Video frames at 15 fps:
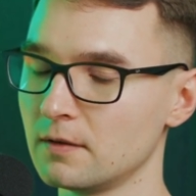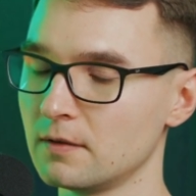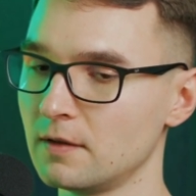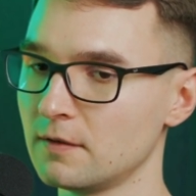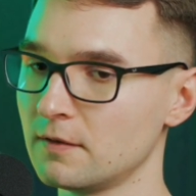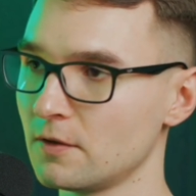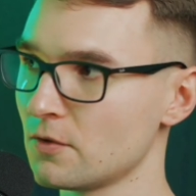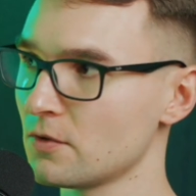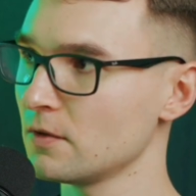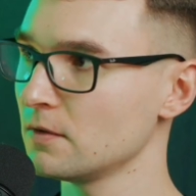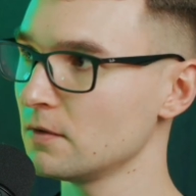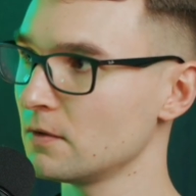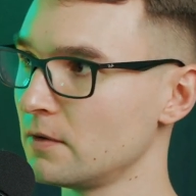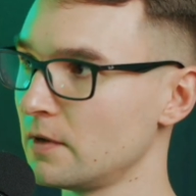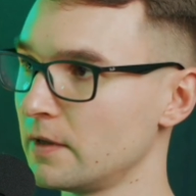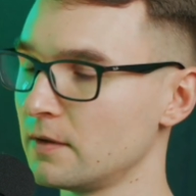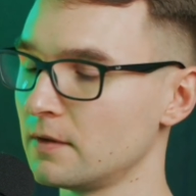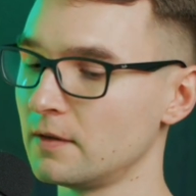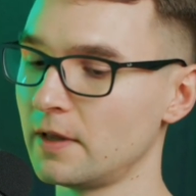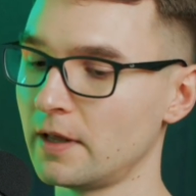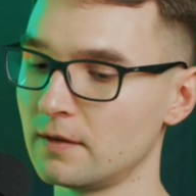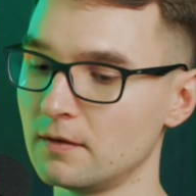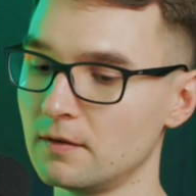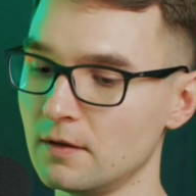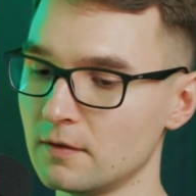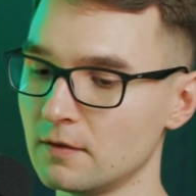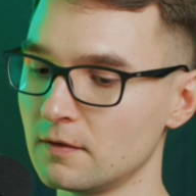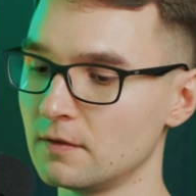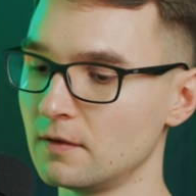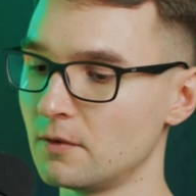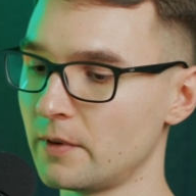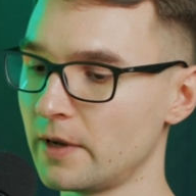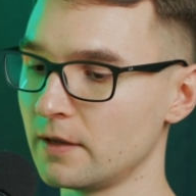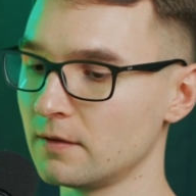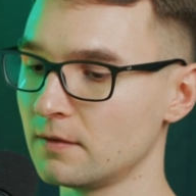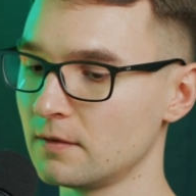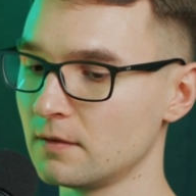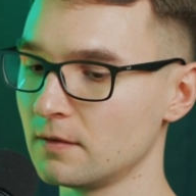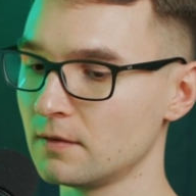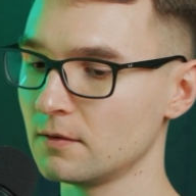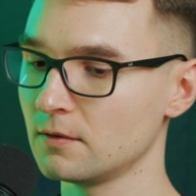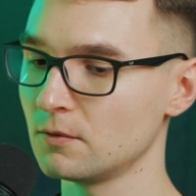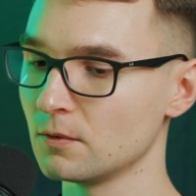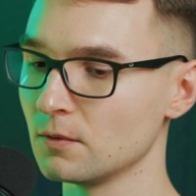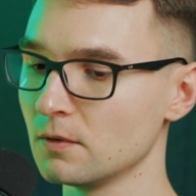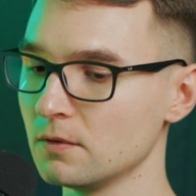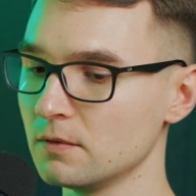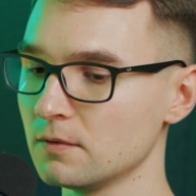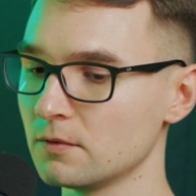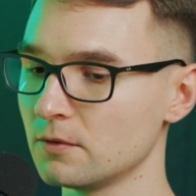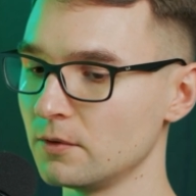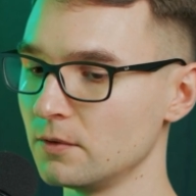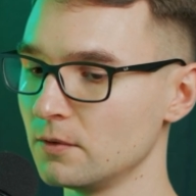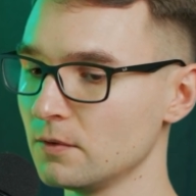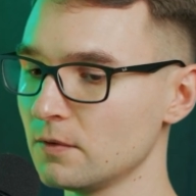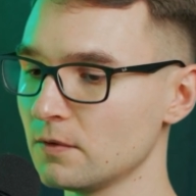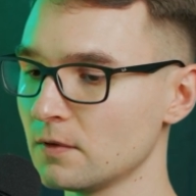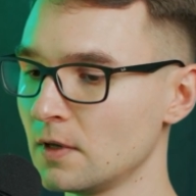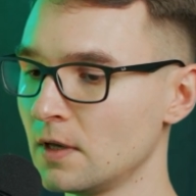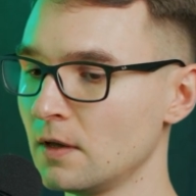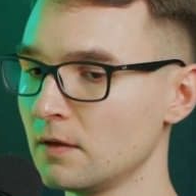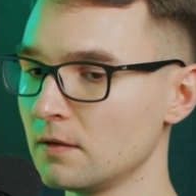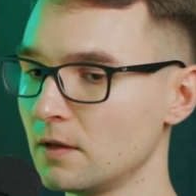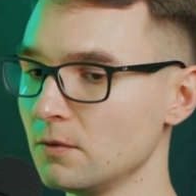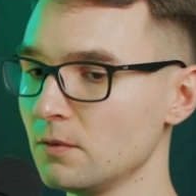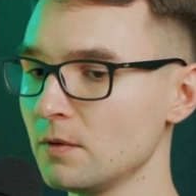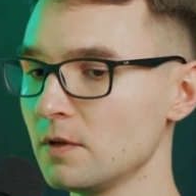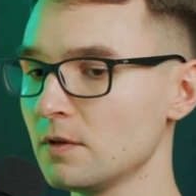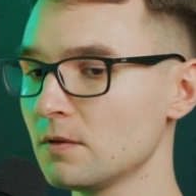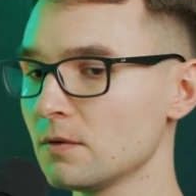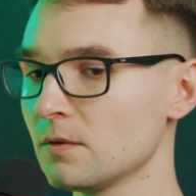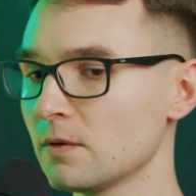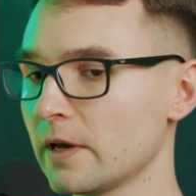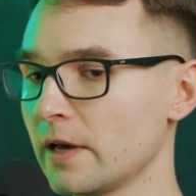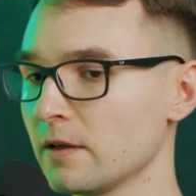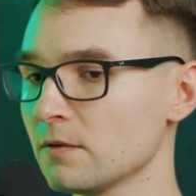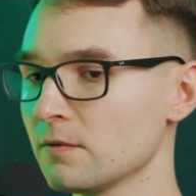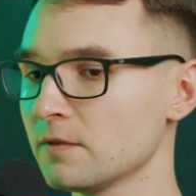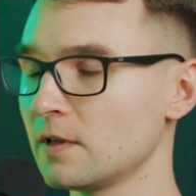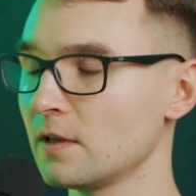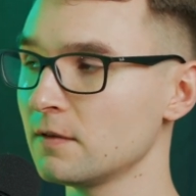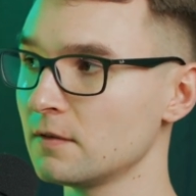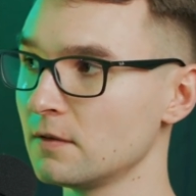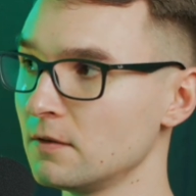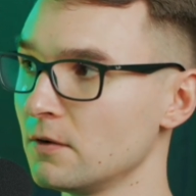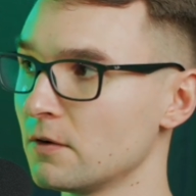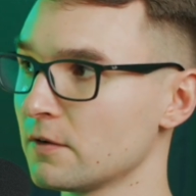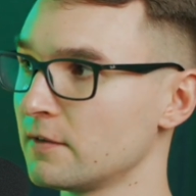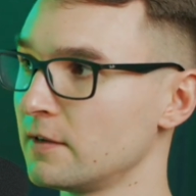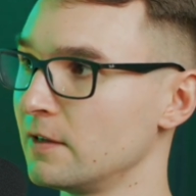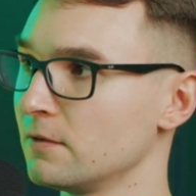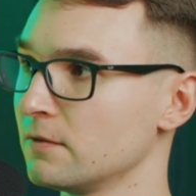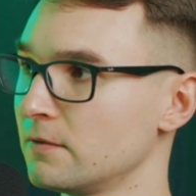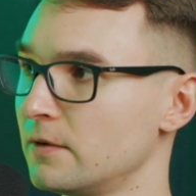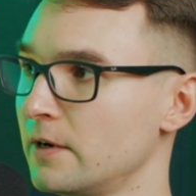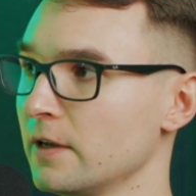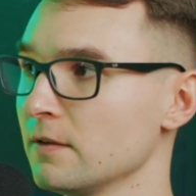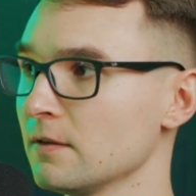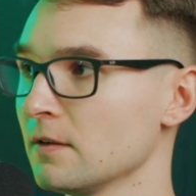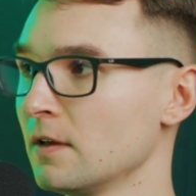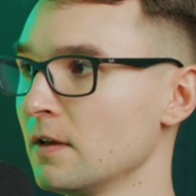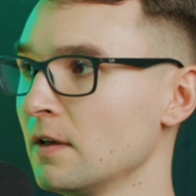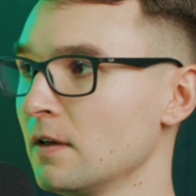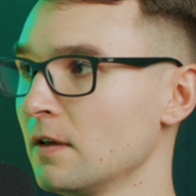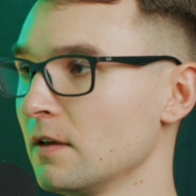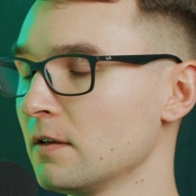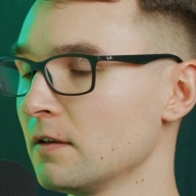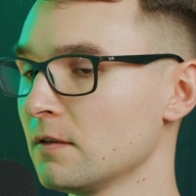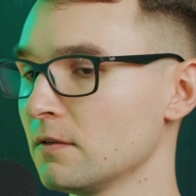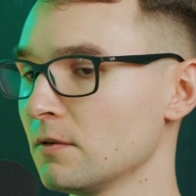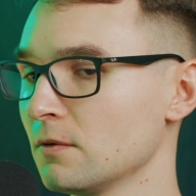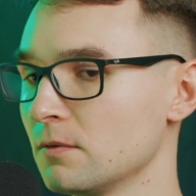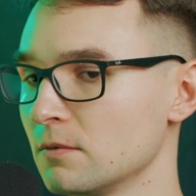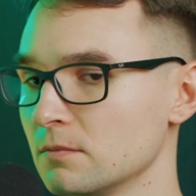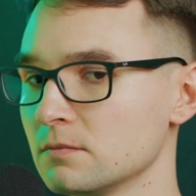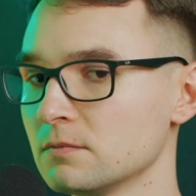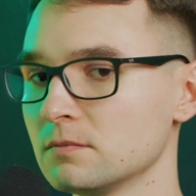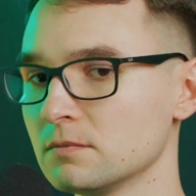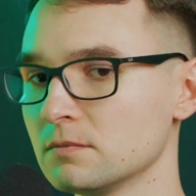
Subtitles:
decision that this is the right tool to use, then you need to kind of test it yourself, right? So,